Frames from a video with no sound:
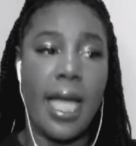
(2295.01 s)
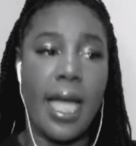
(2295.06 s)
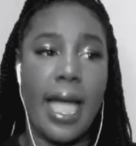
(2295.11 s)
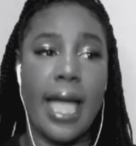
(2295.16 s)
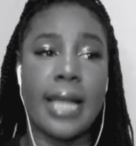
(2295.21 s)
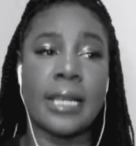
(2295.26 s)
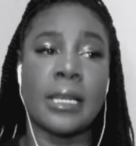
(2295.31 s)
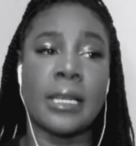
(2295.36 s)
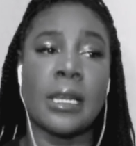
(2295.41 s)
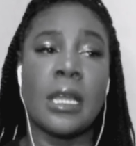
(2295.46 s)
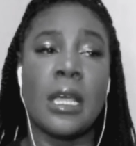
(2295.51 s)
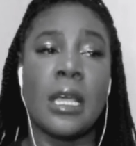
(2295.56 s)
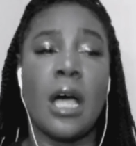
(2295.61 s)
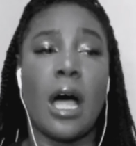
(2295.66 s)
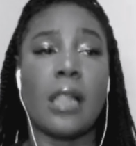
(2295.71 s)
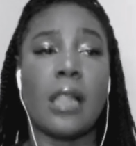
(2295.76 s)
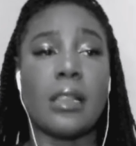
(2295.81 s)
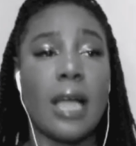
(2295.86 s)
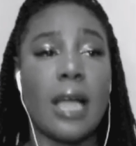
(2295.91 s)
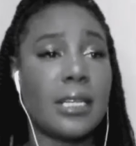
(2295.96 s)
And
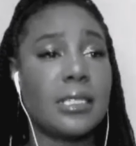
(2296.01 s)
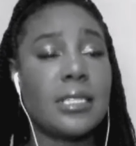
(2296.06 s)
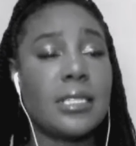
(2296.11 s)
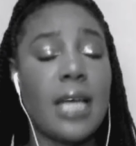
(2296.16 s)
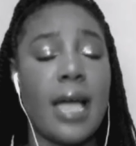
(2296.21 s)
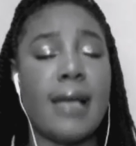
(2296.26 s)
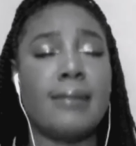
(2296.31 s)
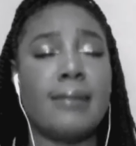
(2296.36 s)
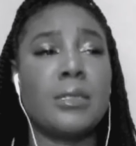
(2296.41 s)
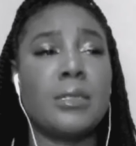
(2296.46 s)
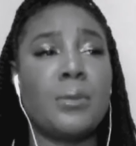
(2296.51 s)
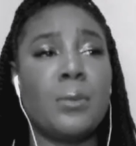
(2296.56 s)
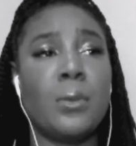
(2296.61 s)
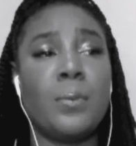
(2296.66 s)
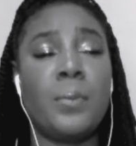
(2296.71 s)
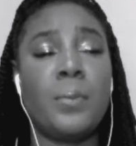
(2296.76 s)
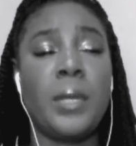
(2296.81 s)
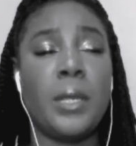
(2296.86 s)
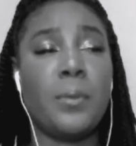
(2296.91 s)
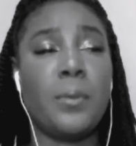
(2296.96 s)
a lot of times
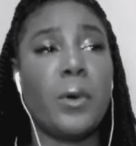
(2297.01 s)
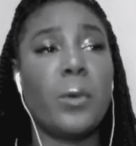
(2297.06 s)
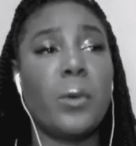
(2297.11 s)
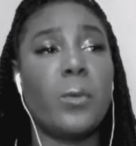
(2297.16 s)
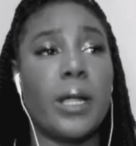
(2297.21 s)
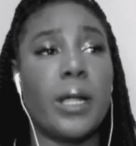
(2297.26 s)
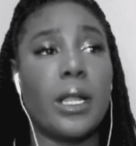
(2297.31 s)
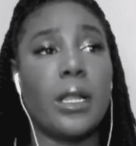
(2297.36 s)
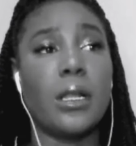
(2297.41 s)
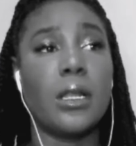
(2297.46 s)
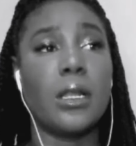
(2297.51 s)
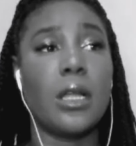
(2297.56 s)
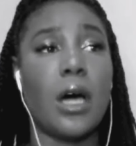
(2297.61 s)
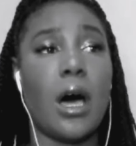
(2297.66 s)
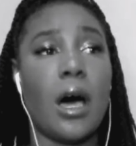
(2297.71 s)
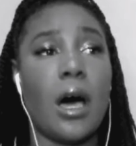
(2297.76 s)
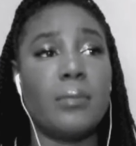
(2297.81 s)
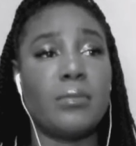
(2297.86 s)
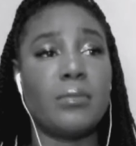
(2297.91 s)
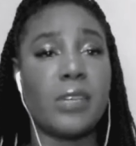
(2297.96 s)
people will
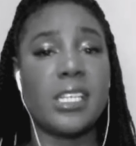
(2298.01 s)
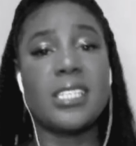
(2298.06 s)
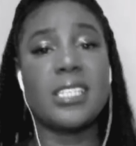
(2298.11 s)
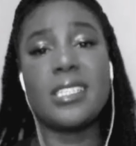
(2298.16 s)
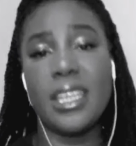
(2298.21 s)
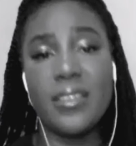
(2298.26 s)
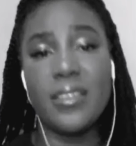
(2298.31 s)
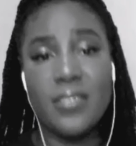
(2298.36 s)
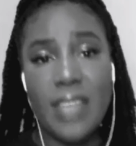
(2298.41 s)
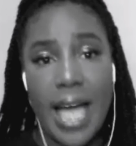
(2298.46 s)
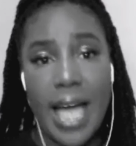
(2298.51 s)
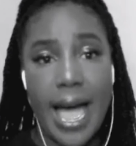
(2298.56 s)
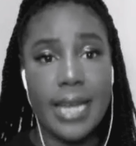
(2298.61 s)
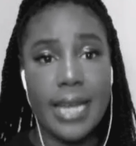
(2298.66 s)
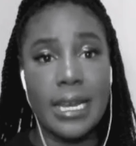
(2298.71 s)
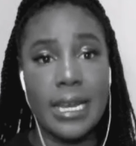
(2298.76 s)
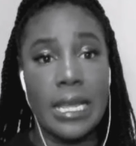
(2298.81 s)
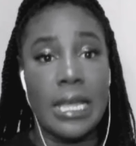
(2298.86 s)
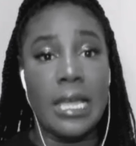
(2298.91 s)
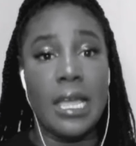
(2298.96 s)
receive that